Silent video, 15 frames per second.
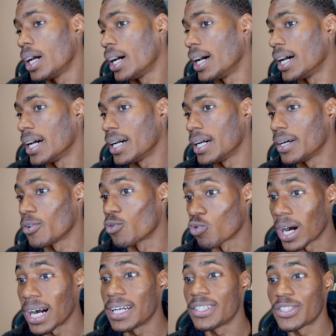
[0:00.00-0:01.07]

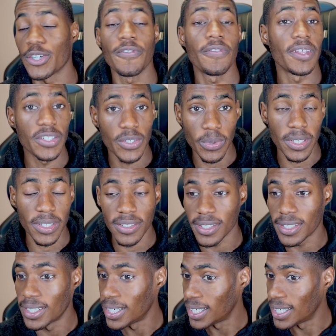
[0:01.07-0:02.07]
Rise of the Swiss.